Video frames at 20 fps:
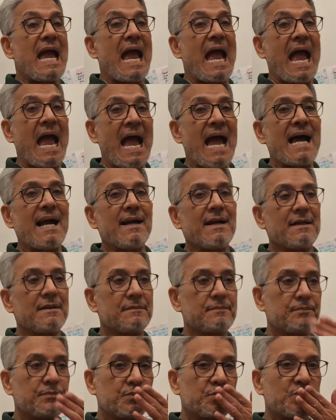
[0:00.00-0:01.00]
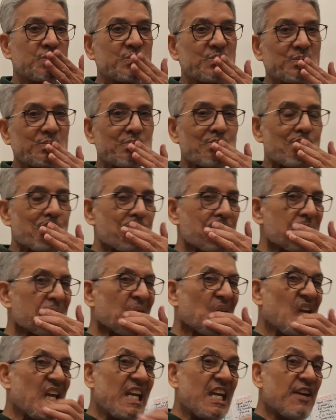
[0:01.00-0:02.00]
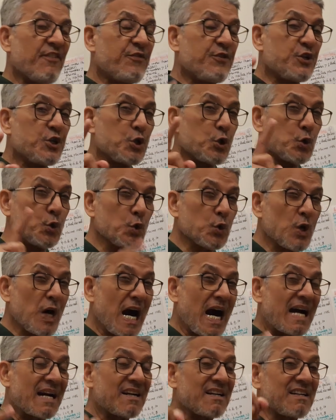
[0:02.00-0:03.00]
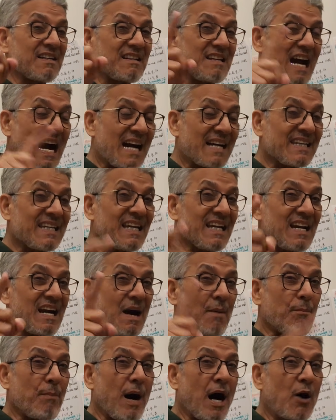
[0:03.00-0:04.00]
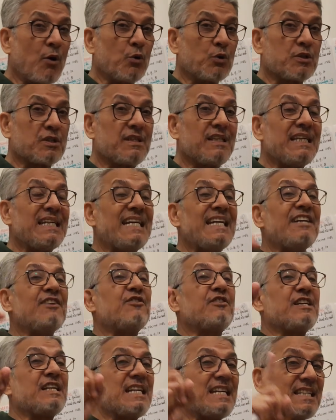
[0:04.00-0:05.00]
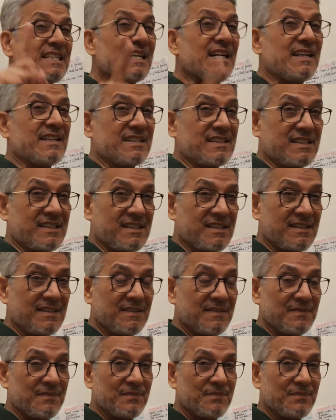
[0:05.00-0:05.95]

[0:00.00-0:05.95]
And if you are talking about the integers,